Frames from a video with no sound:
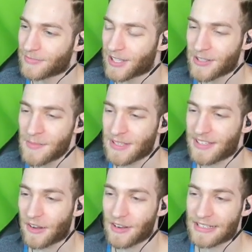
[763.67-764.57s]
Such a
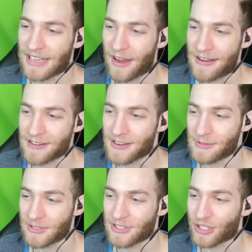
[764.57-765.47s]
mysterious character that
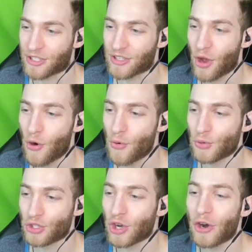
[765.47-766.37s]
was just so
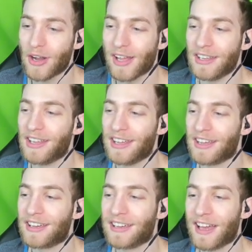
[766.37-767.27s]
good.
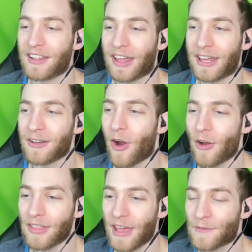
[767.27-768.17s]
And like,
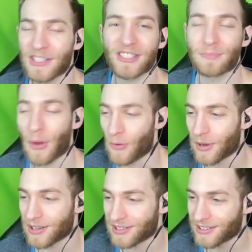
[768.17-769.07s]
hardly ever spoke.
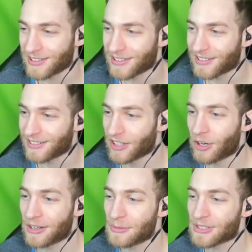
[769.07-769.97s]

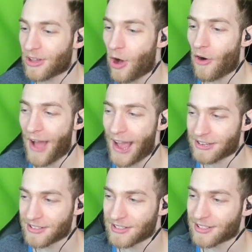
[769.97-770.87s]
Literally was all
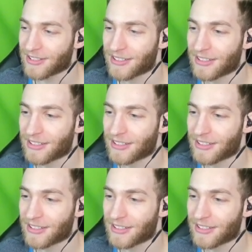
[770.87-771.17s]
actions.